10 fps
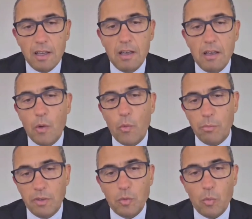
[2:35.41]

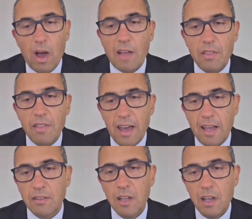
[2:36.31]
equipment rather
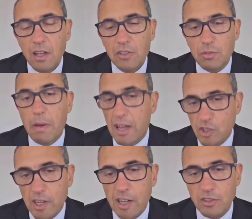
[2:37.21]
than smart
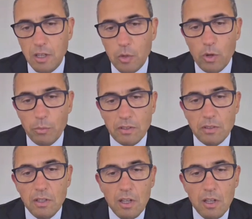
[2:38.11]
charging equipment